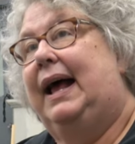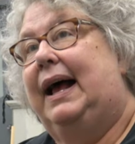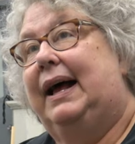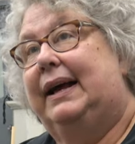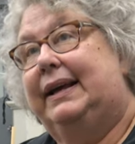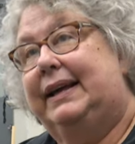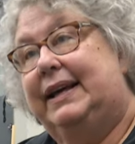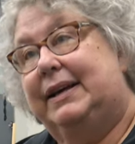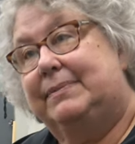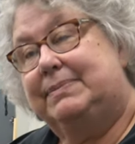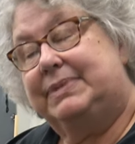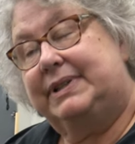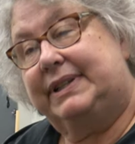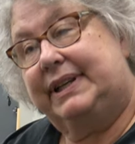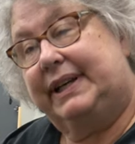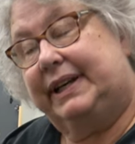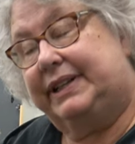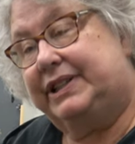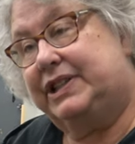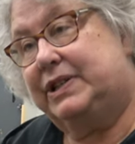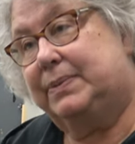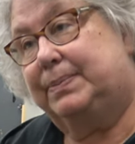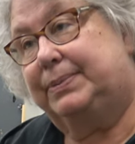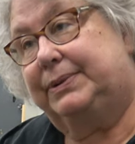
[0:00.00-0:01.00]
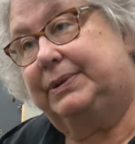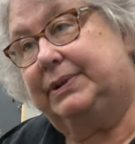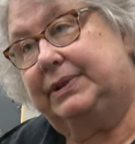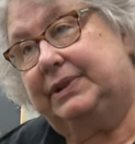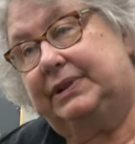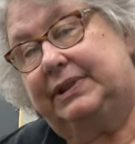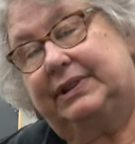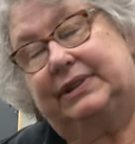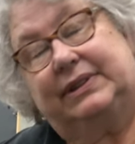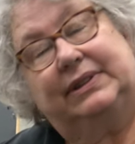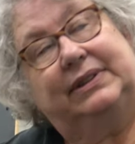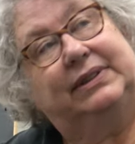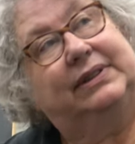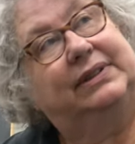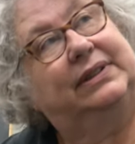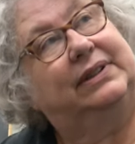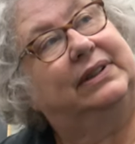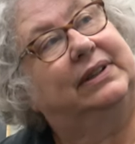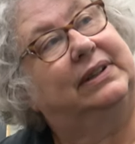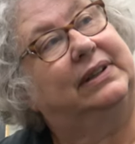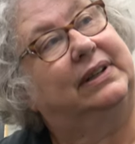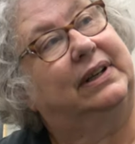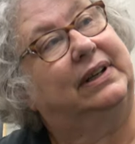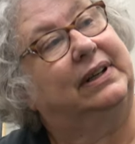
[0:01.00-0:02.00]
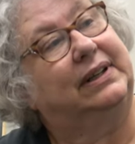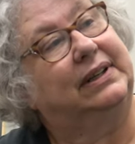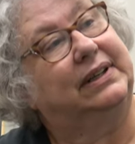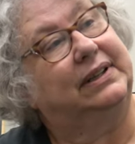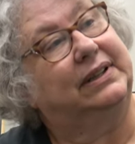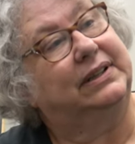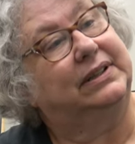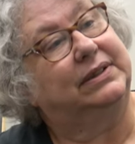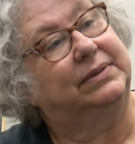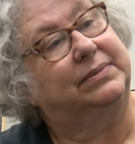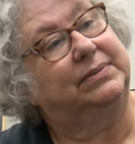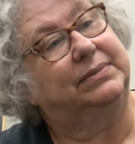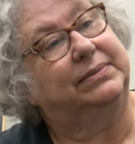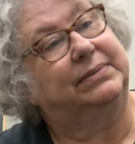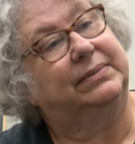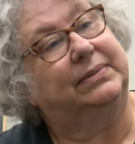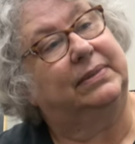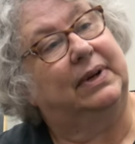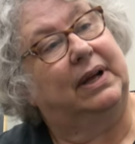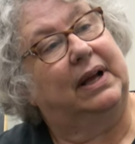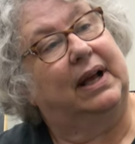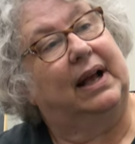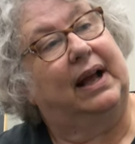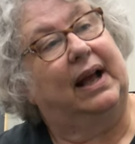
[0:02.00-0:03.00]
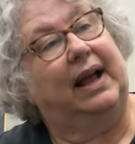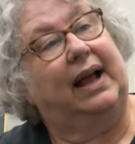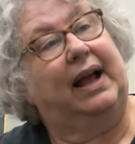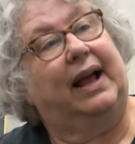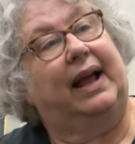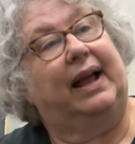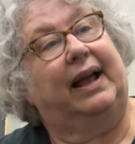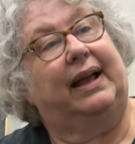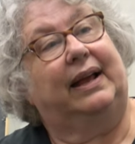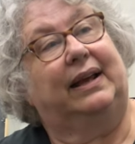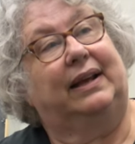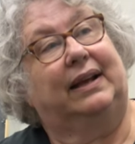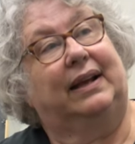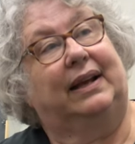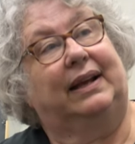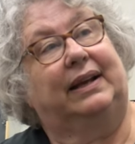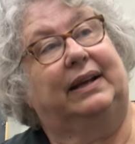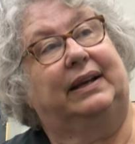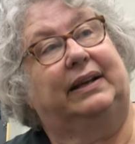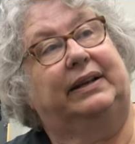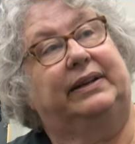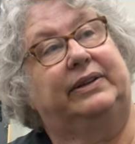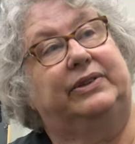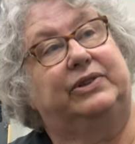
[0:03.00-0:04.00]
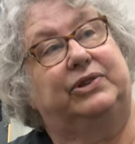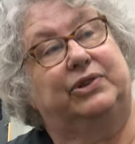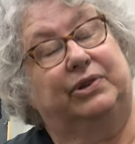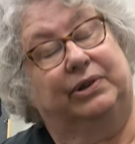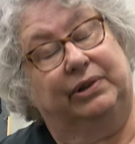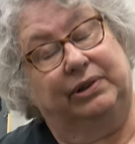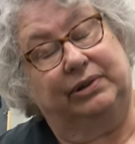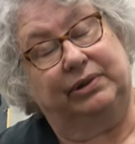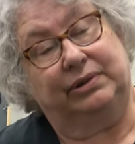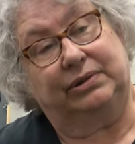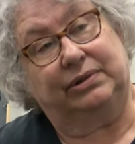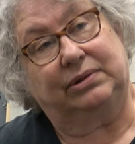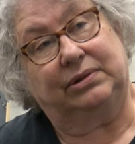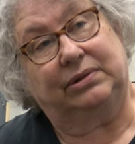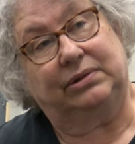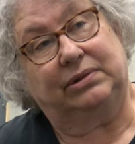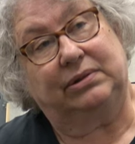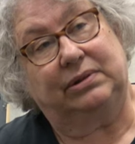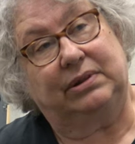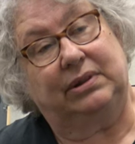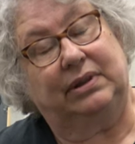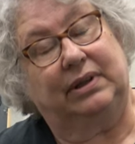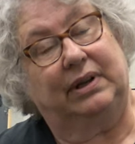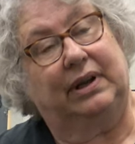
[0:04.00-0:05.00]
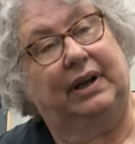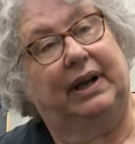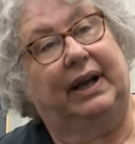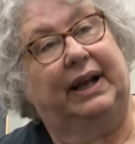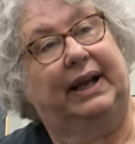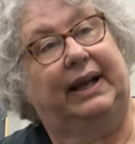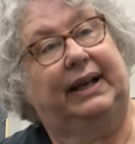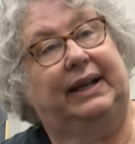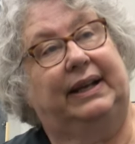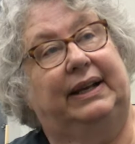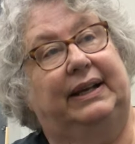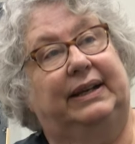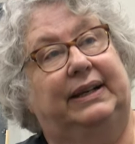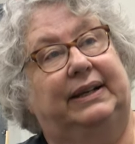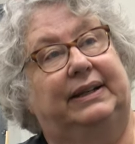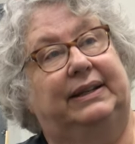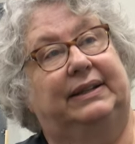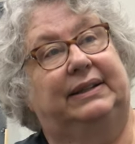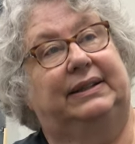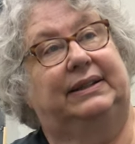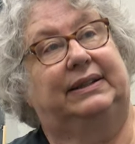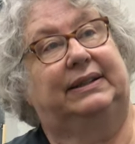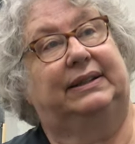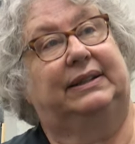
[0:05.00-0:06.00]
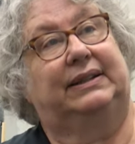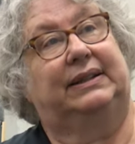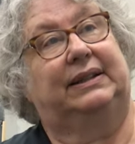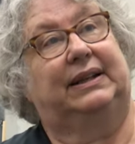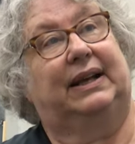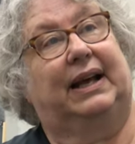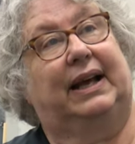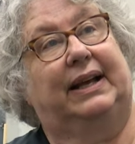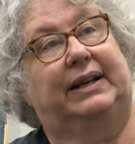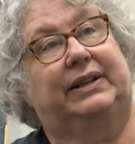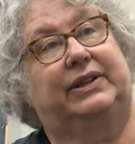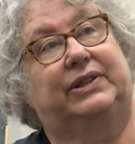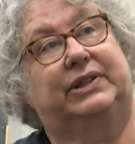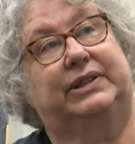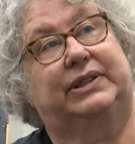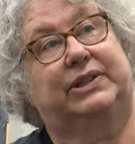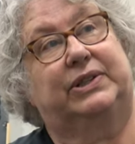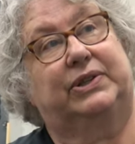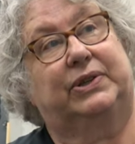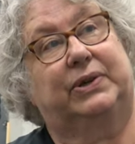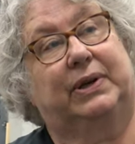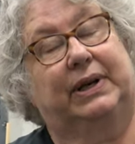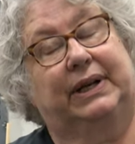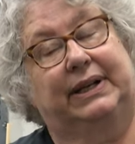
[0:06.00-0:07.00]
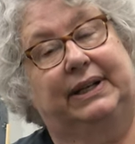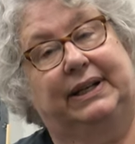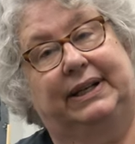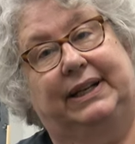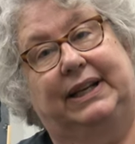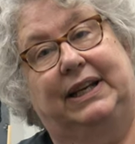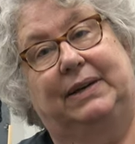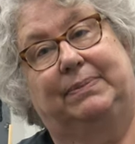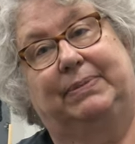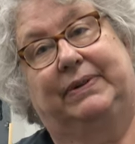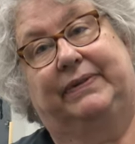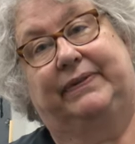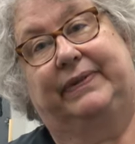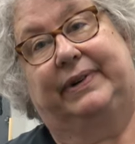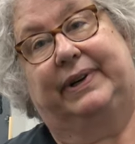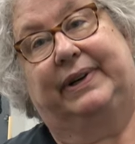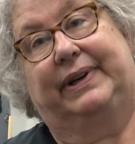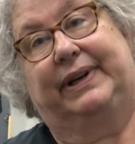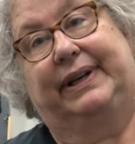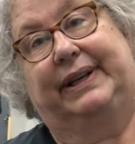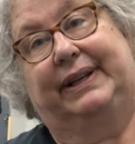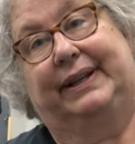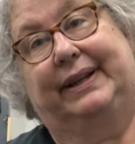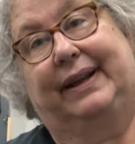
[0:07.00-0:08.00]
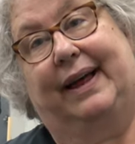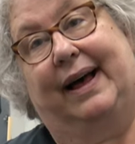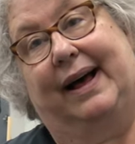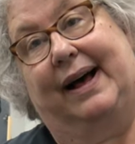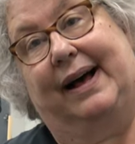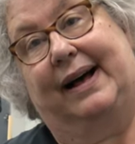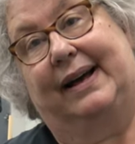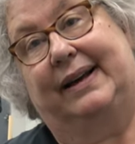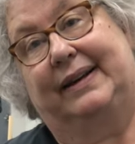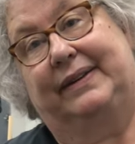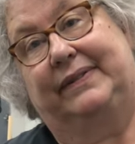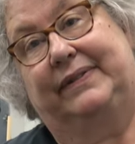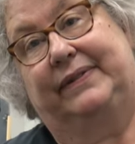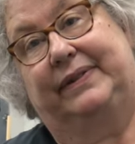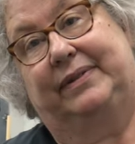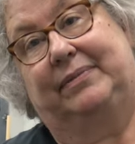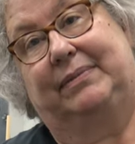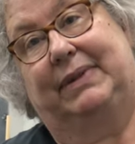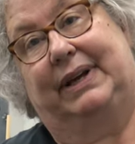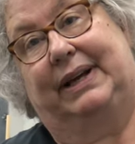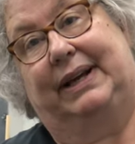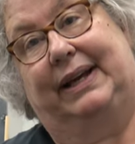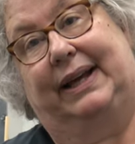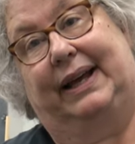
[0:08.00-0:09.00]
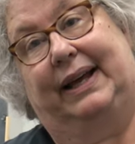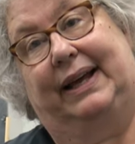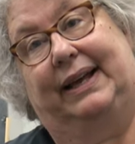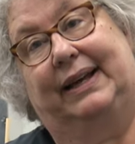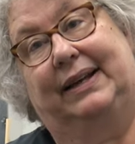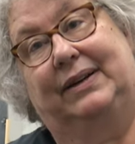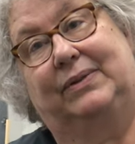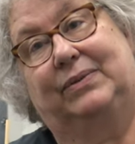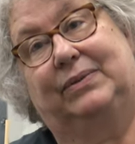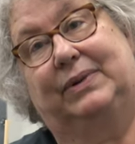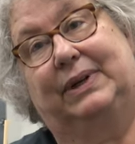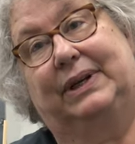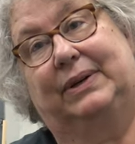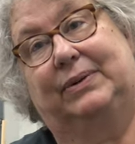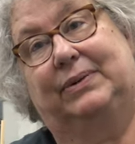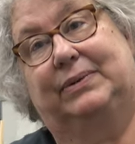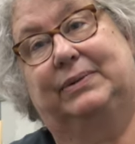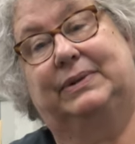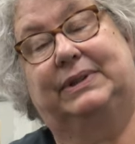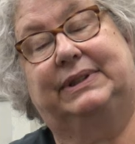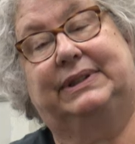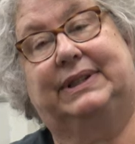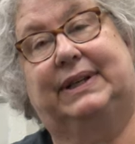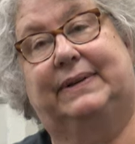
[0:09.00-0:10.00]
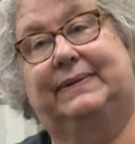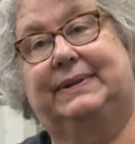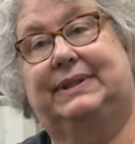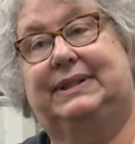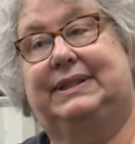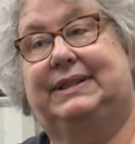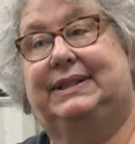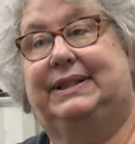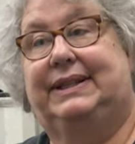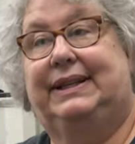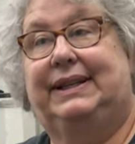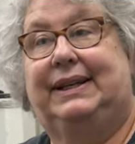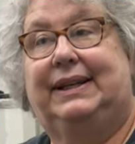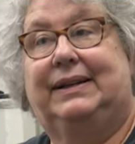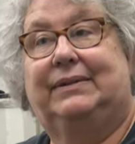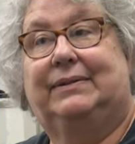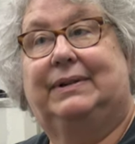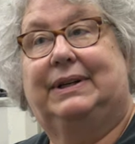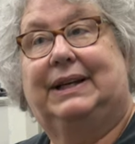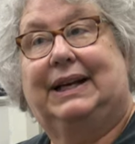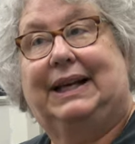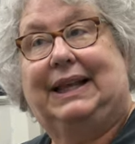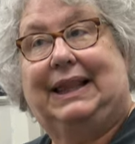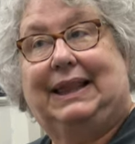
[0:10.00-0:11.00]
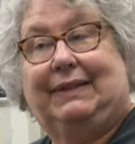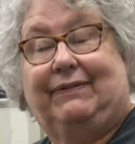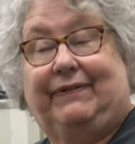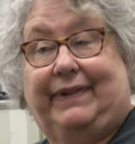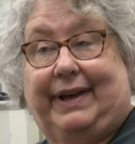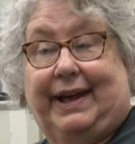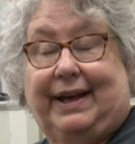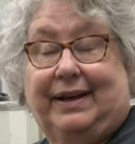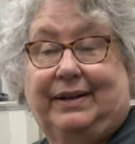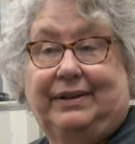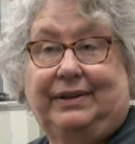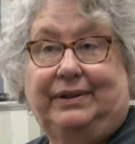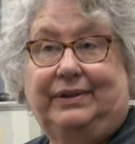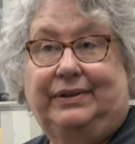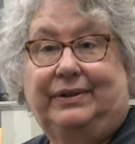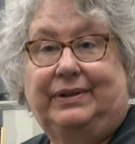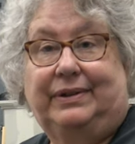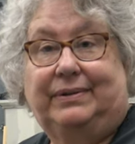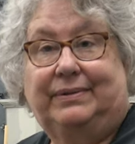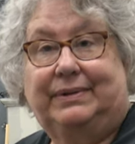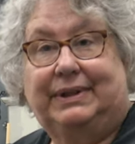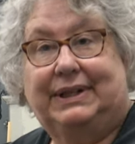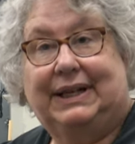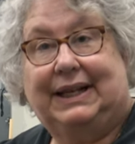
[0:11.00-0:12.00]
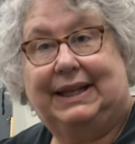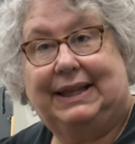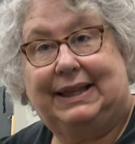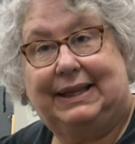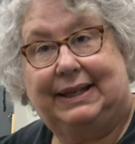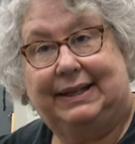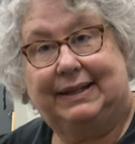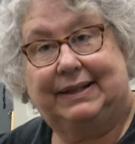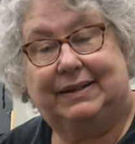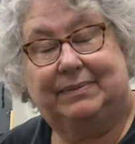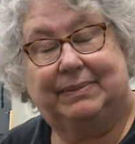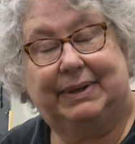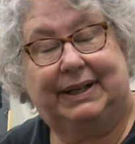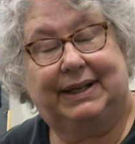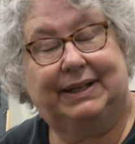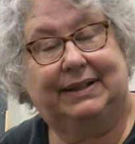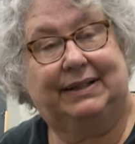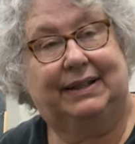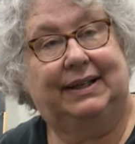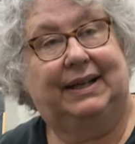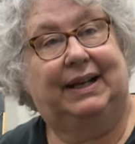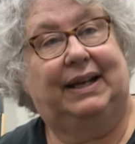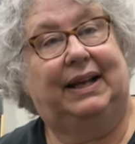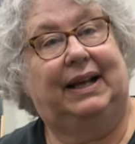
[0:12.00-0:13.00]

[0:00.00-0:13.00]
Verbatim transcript: I kept sketchbooks um, and I journal and I just tried to keep it very alive in my head what it was I was seeing and what I valued and what I think about.